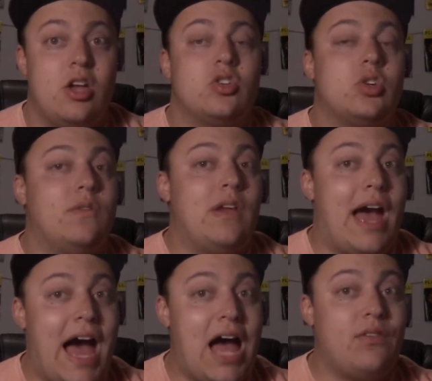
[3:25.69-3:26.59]
so if you
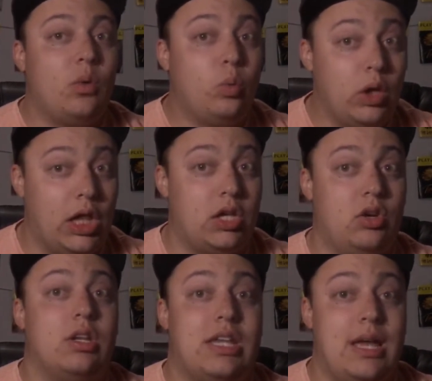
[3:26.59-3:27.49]
have a really
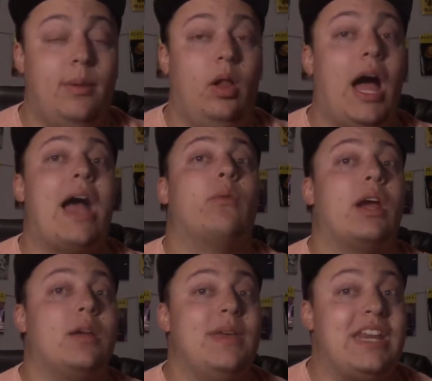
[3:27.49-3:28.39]
good Gible, I
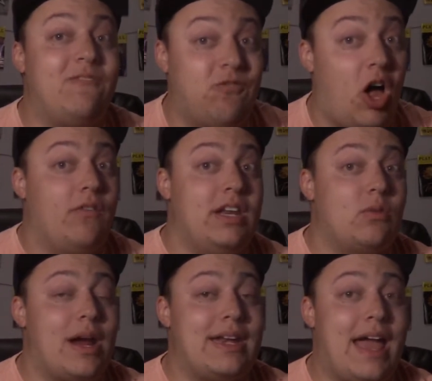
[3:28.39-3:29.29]
recommend evolving it
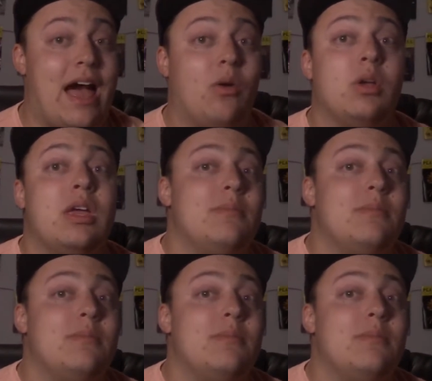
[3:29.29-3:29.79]
right now,